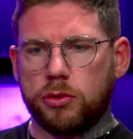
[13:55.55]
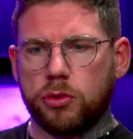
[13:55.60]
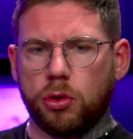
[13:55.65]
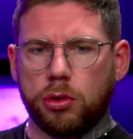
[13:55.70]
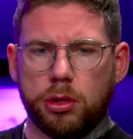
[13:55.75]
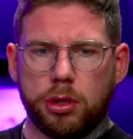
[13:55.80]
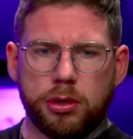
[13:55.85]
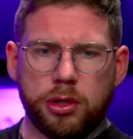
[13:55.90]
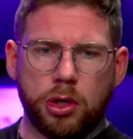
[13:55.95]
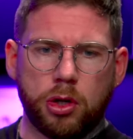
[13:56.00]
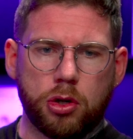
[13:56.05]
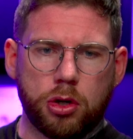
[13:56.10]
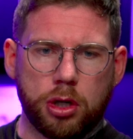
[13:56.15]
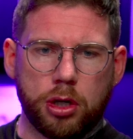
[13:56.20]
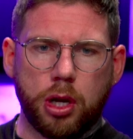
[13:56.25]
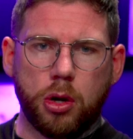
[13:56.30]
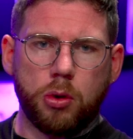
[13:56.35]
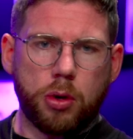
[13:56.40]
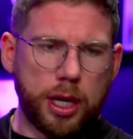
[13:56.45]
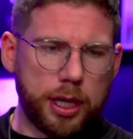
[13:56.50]
Or they're not going to
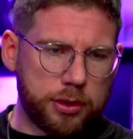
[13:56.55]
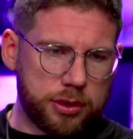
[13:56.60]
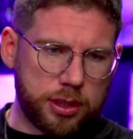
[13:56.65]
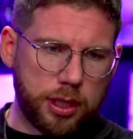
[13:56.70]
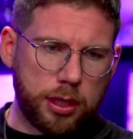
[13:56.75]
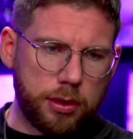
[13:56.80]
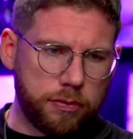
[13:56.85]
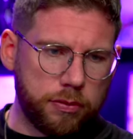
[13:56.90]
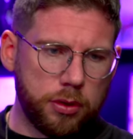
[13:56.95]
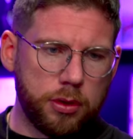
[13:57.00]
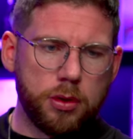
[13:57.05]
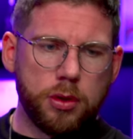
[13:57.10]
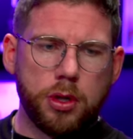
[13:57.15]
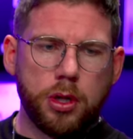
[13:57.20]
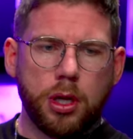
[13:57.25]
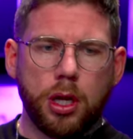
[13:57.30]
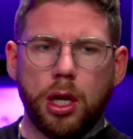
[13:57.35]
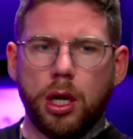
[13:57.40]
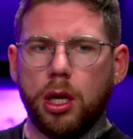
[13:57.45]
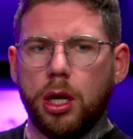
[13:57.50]
go, hey, Steve,
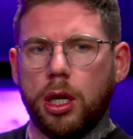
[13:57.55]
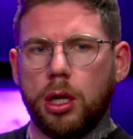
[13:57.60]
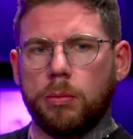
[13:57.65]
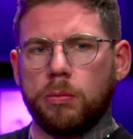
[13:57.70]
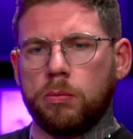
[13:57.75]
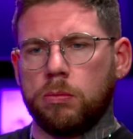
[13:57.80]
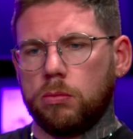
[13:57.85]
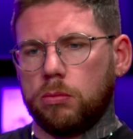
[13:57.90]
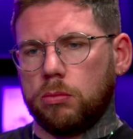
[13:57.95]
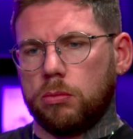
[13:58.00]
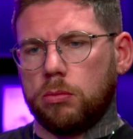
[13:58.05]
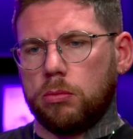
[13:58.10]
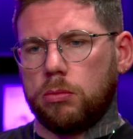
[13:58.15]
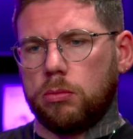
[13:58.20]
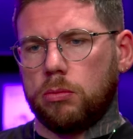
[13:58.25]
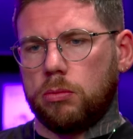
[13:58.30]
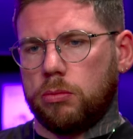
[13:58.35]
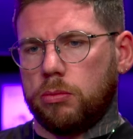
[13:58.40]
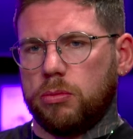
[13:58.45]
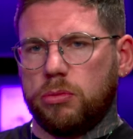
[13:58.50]

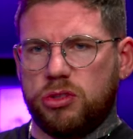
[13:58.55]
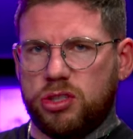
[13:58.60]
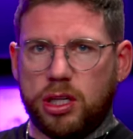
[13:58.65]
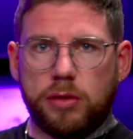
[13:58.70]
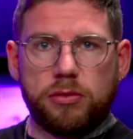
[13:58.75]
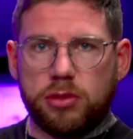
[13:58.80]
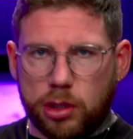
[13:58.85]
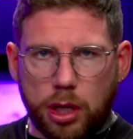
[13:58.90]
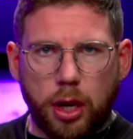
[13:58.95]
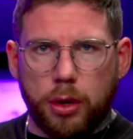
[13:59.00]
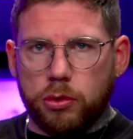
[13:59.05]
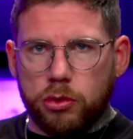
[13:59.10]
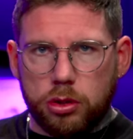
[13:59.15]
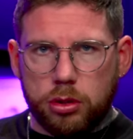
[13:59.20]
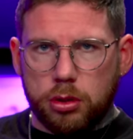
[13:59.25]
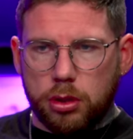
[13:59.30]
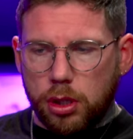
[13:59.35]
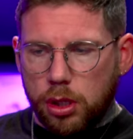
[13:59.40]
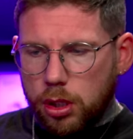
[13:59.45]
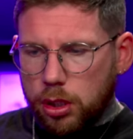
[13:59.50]
Steve's the coach.
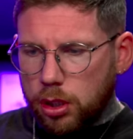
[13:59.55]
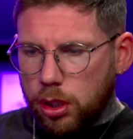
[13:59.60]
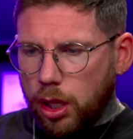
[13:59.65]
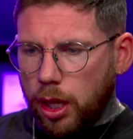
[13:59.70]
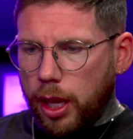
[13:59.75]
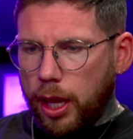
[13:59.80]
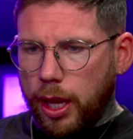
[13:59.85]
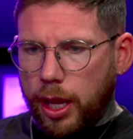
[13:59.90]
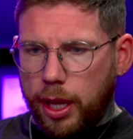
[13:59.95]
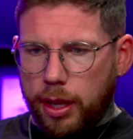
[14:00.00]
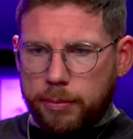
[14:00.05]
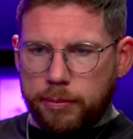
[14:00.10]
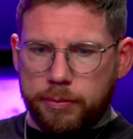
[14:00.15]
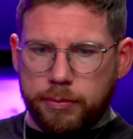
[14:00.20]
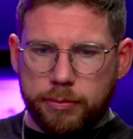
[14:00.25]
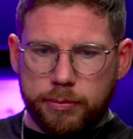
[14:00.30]
I'm